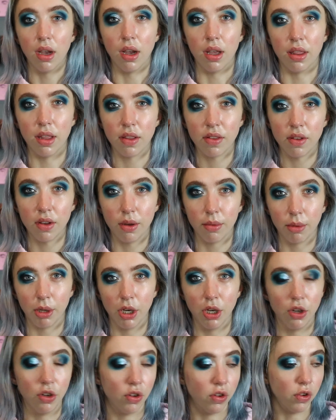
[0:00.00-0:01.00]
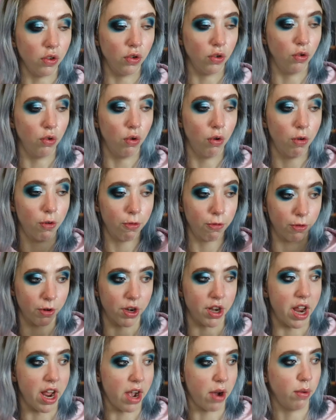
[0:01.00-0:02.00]
And that's all I'm going to do for
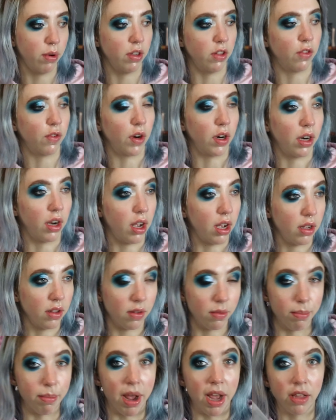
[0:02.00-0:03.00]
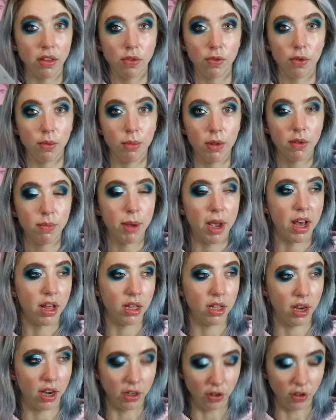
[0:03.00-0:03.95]
now as far as mattes from this palette.